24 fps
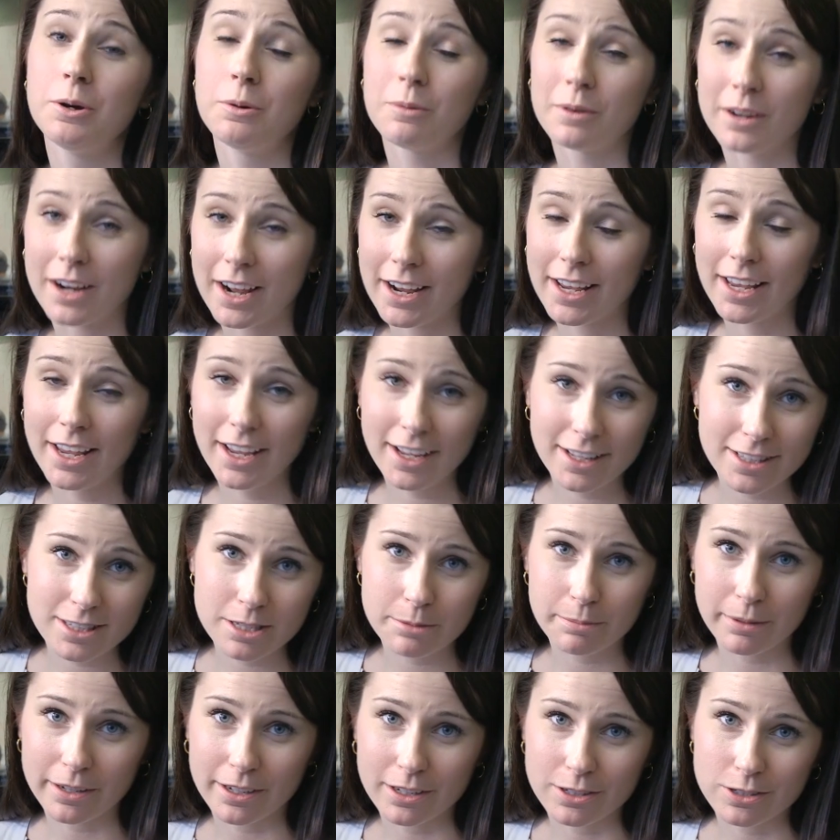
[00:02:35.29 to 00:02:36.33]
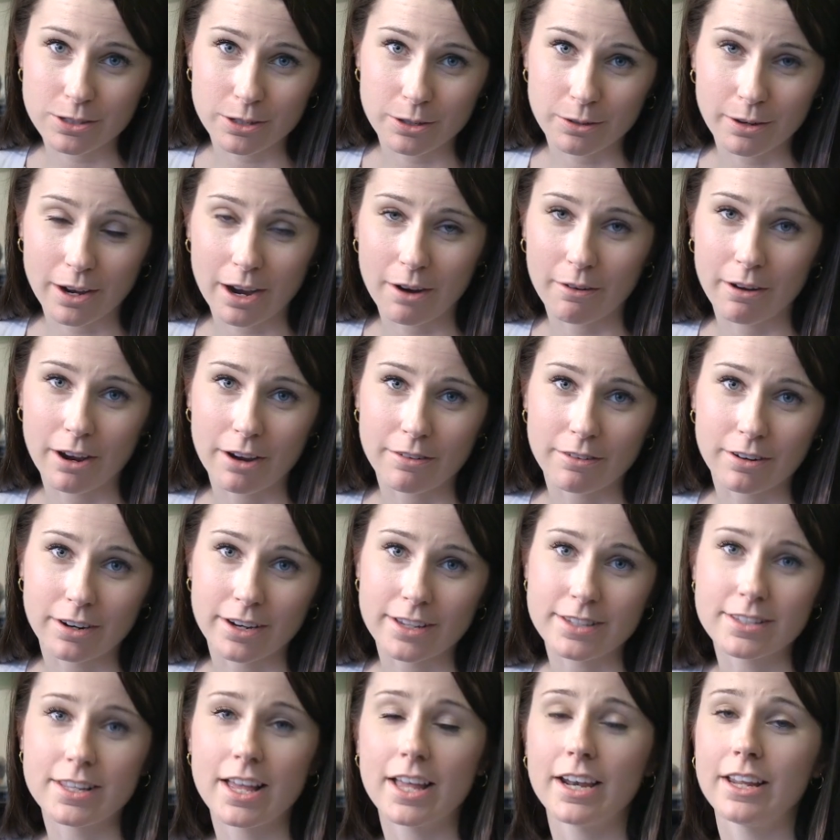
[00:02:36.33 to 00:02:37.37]
What I can speak to, however,
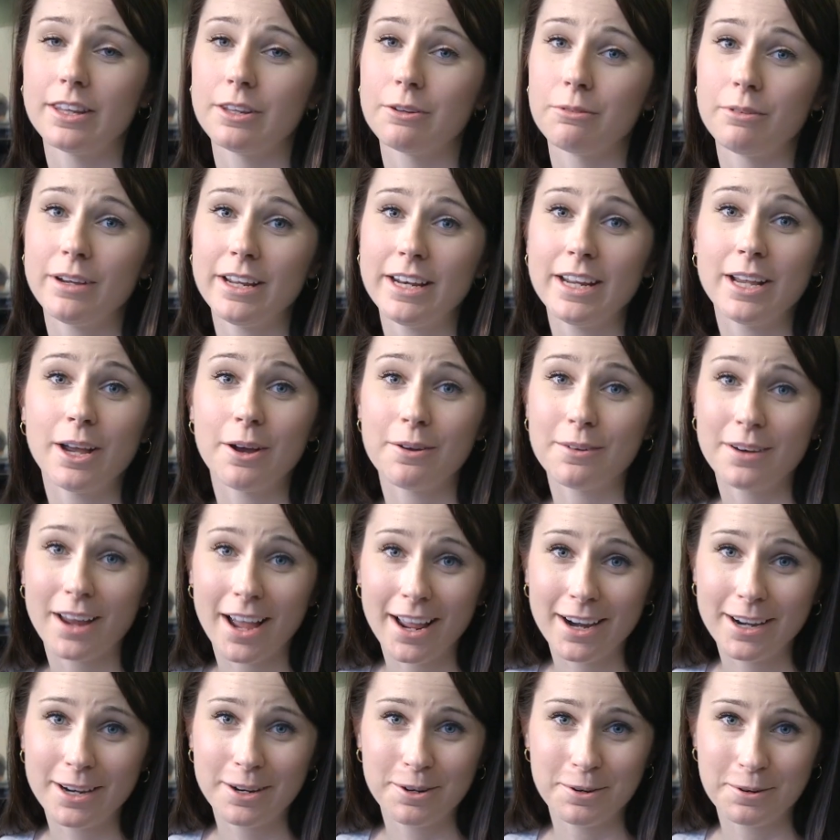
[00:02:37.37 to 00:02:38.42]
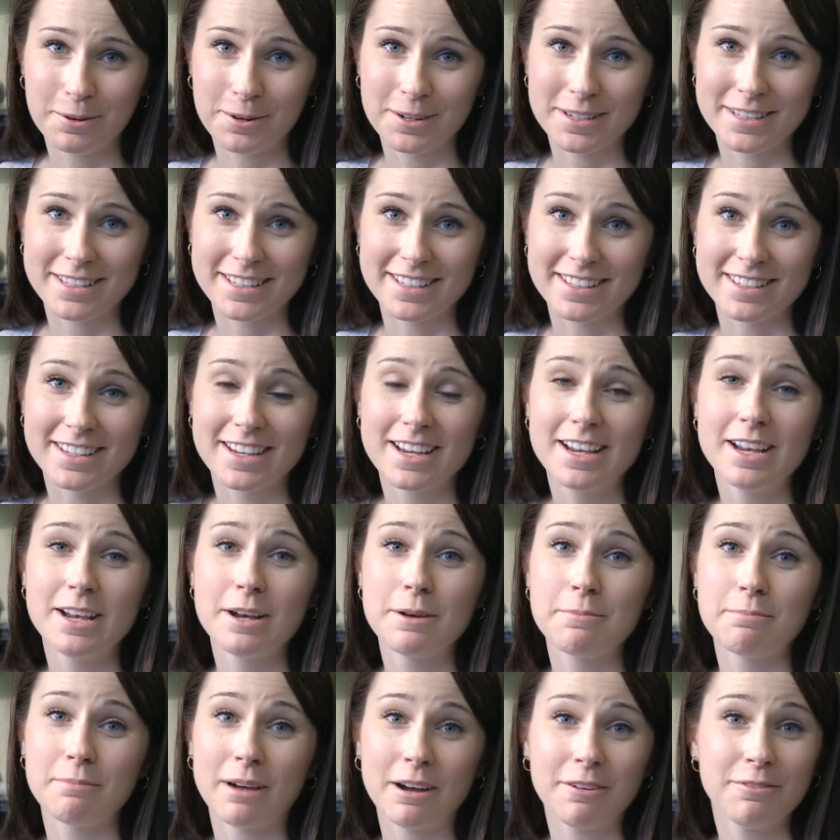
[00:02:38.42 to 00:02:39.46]
is that in the Reading 090 courses,
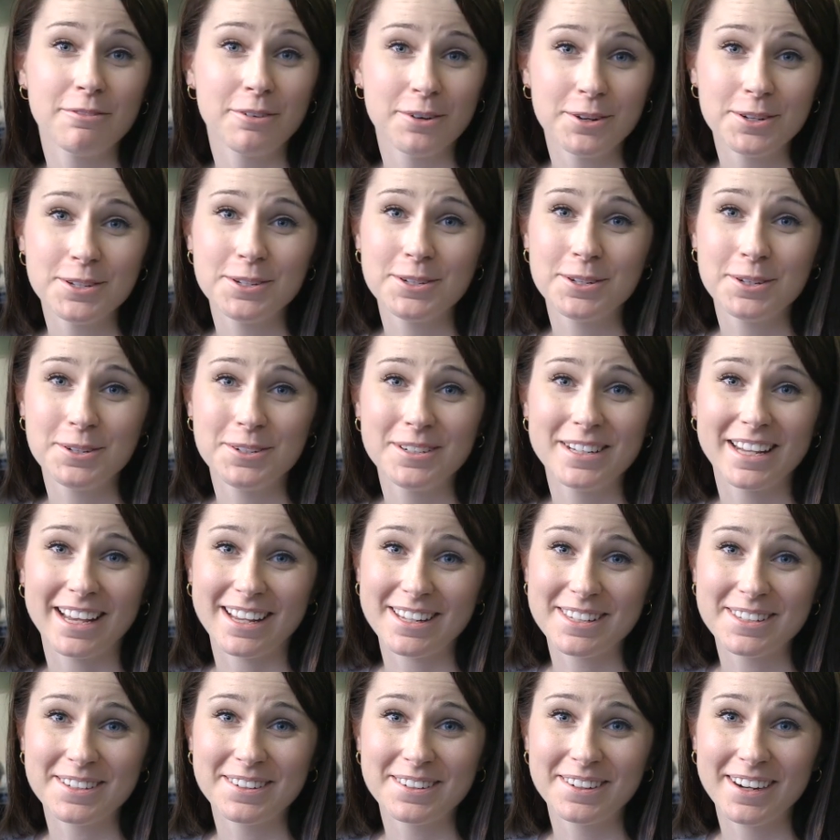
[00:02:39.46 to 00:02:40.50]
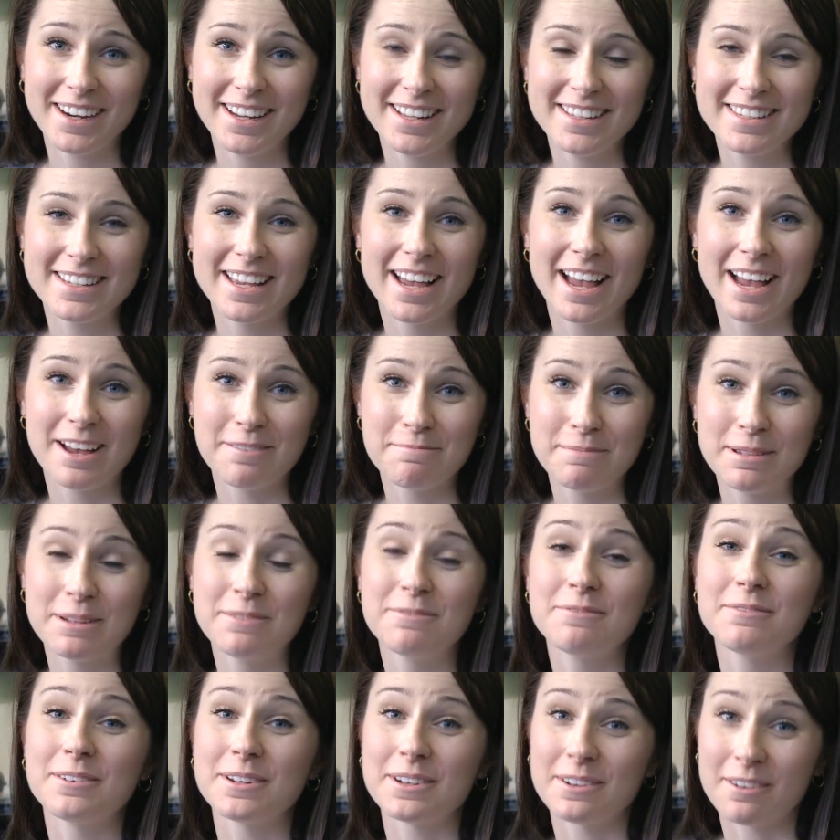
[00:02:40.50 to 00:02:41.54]
my first two test grades have
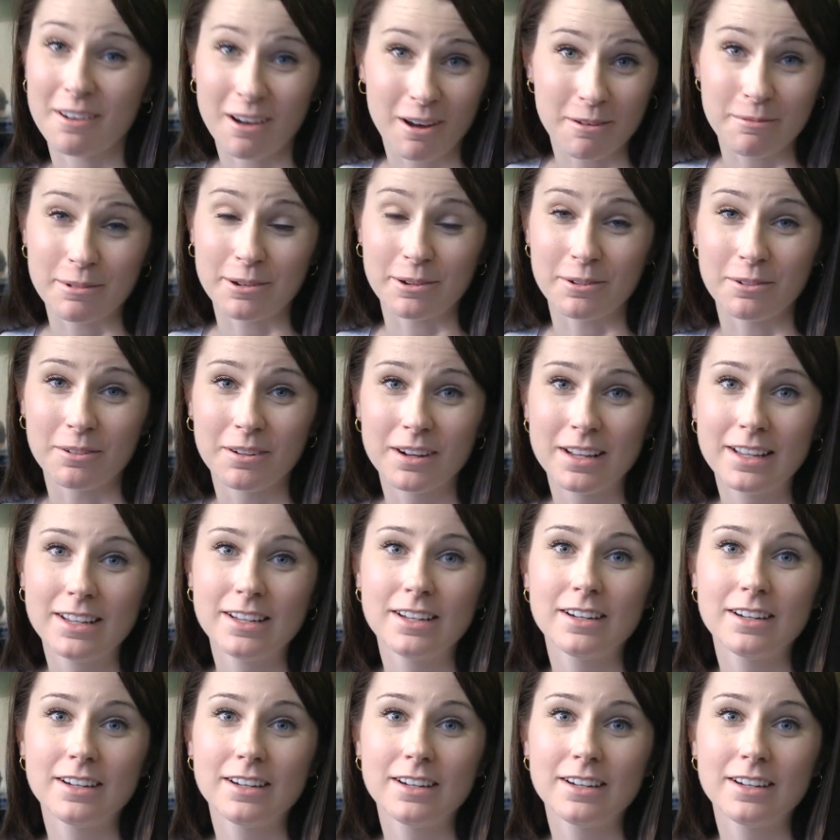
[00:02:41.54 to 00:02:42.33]
been phenomenal.